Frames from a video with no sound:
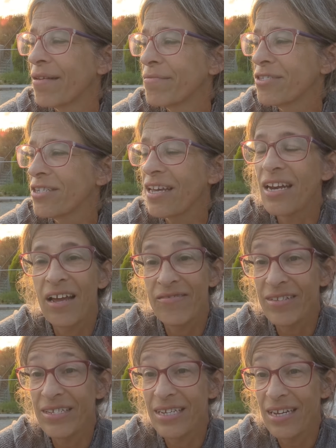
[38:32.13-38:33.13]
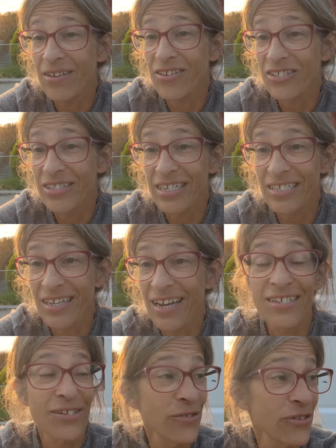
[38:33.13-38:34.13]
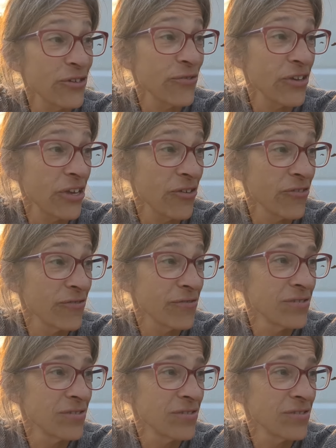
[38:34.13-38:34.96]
She's gonna have to deal. These guys are too cute.